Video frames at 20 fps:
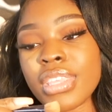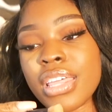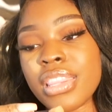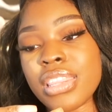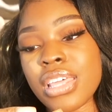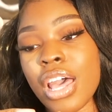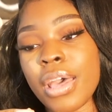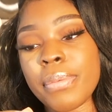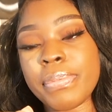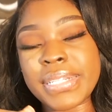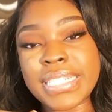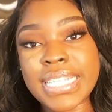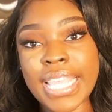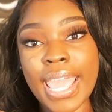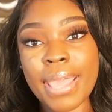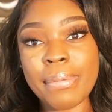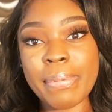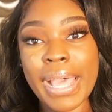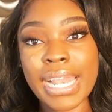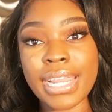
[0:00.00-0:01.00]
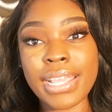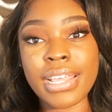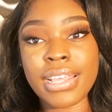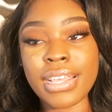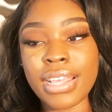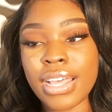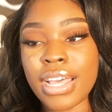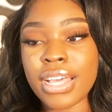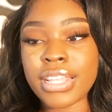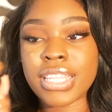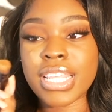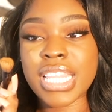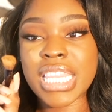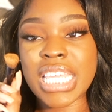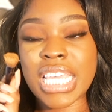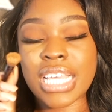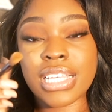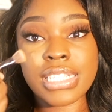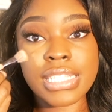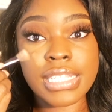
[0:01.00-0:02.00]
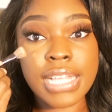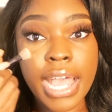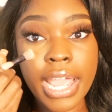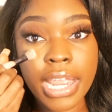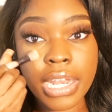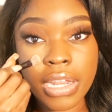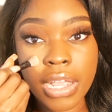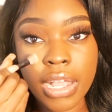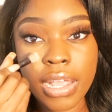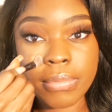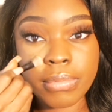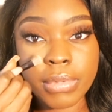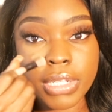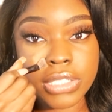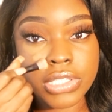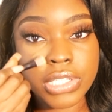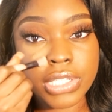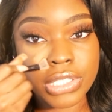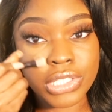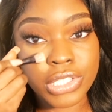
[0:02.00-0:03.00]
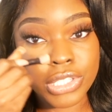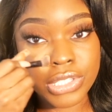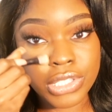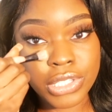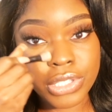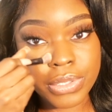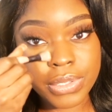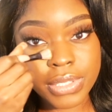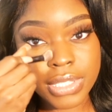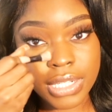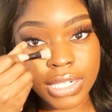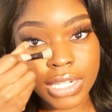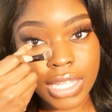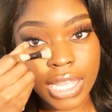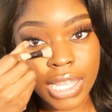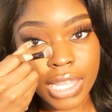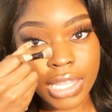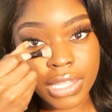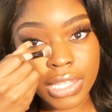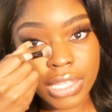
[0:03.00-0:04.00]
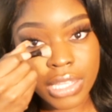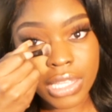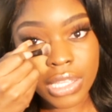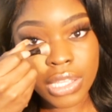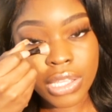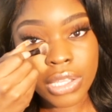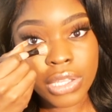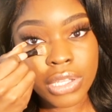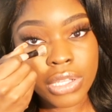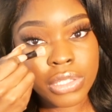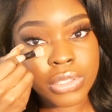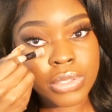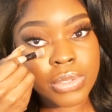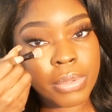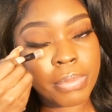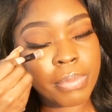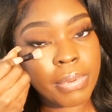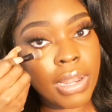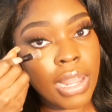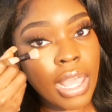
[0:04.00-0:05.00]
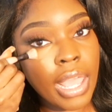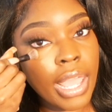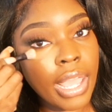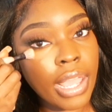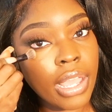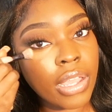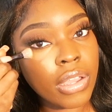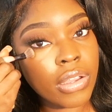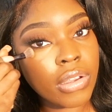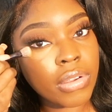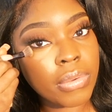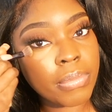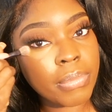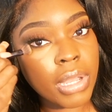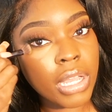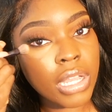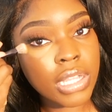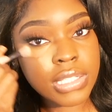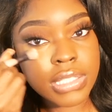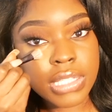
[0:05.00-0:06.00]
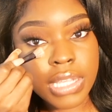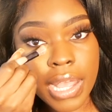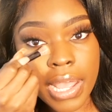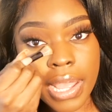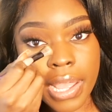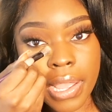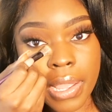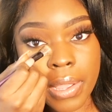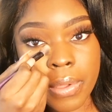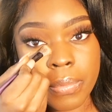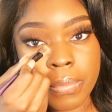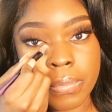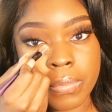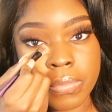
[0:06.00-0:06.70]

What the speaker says: the Urban Decay palette, the thicker side. I'm literally just using that to apply on my under eye.